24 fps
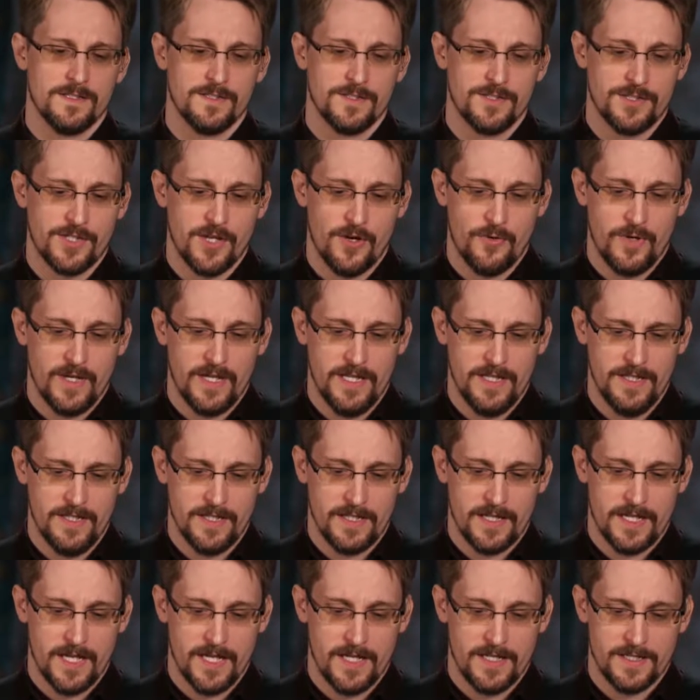So in
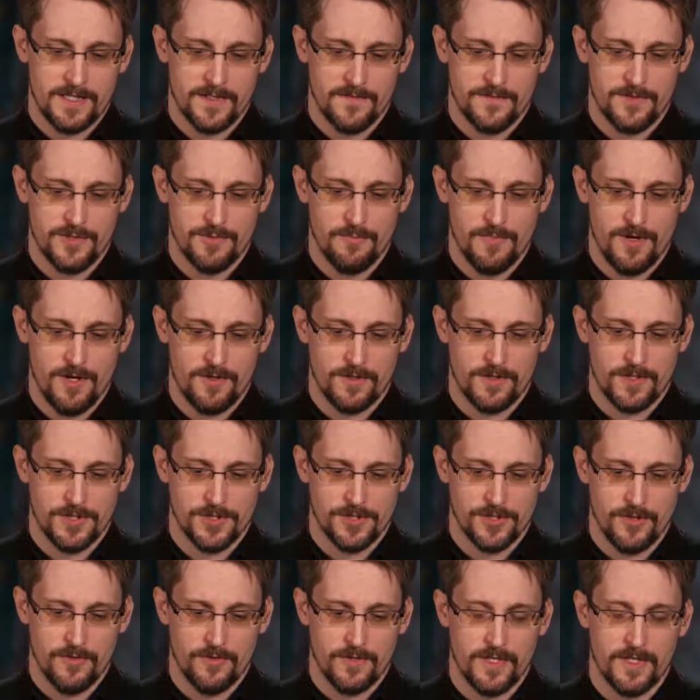the case of Jamal
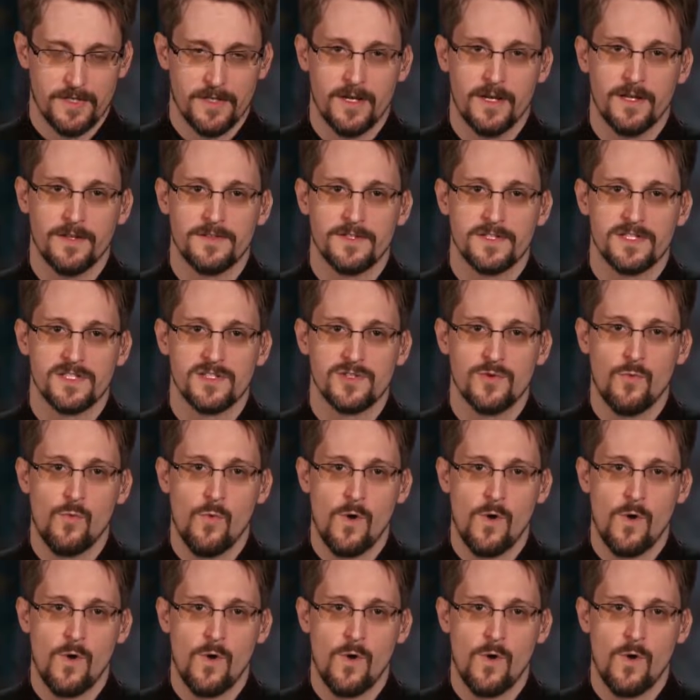Khashoggi, this is a